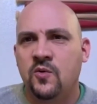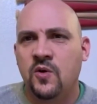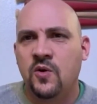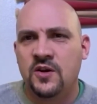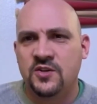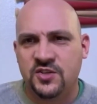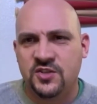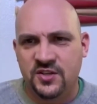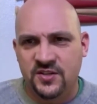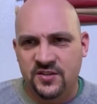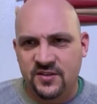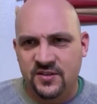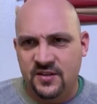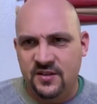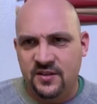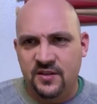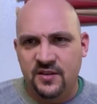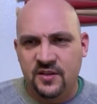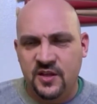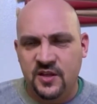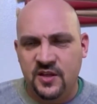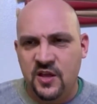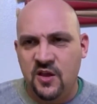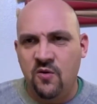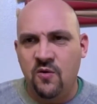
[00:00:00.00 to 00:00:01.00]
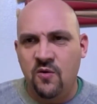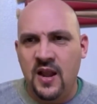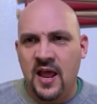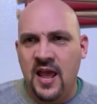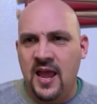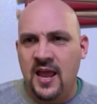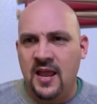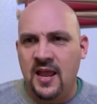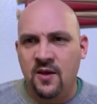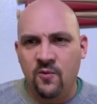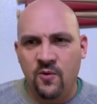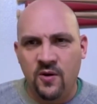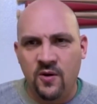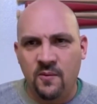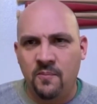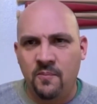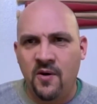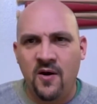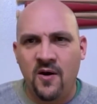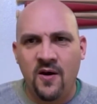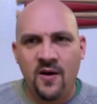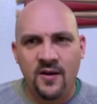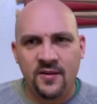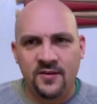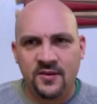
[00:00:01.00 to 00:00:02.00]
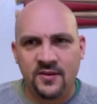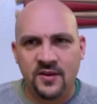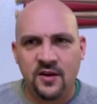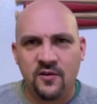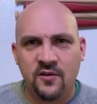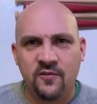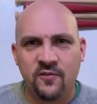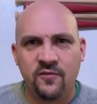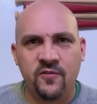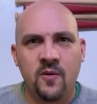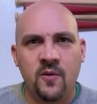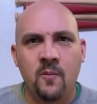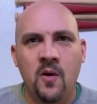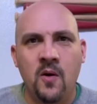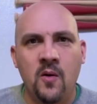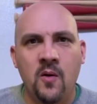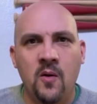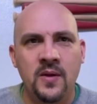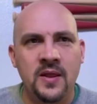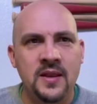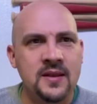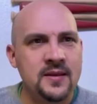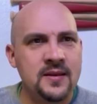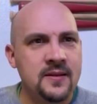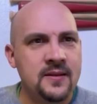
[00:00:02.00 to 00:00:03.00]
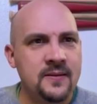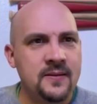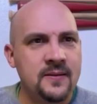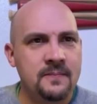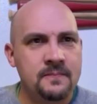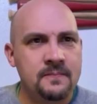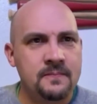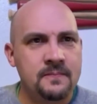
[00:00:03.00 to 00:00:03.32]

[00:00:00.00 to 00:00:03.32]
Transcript: questions in the Q&A? I want to pause here for a moment.